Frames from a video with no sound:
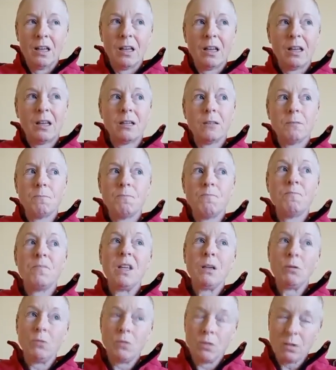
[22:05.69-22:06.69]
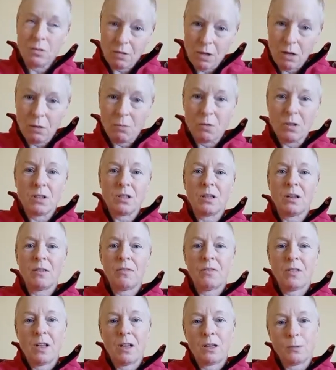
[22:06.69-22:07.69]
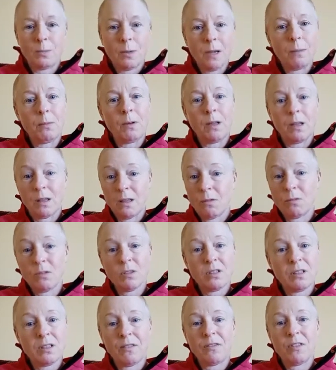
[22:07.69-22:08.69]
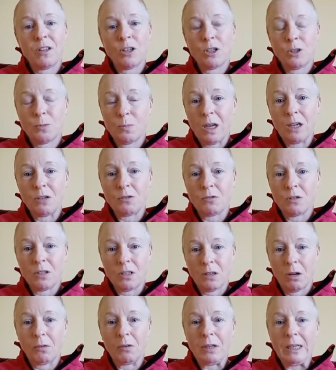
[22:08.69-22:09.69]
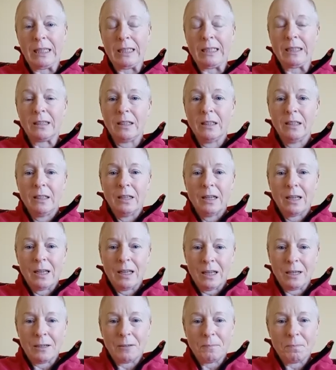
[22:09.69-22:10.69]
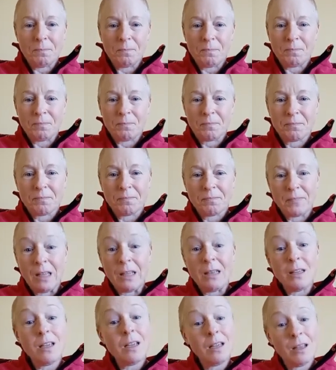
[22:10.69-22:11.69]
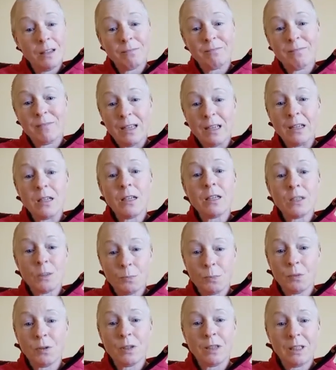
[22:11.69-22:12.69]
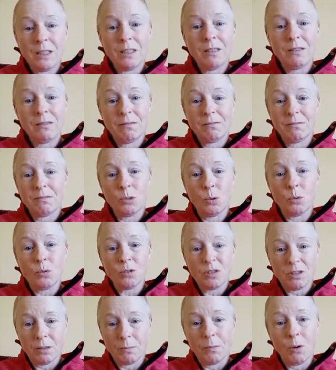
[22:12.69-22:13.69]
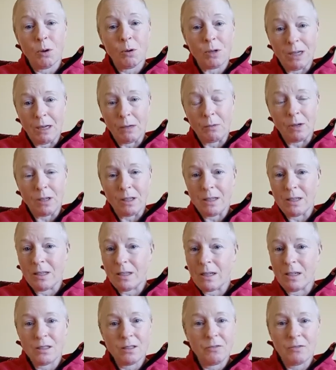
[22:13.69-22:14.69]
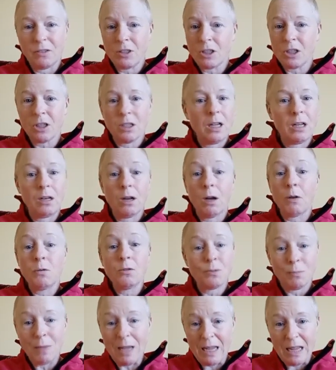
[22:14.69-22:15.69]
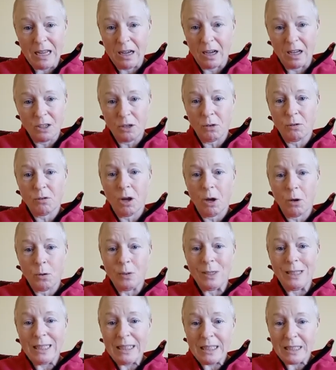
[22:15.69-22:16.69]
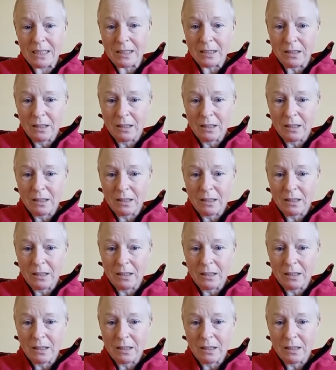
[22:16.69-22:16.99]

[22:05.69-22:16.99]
There is stuff that is public, and there is stuff that is patrons only. And yeah, it is pretty awesome, Porewa. It's efficient. It owns me. I don't own it.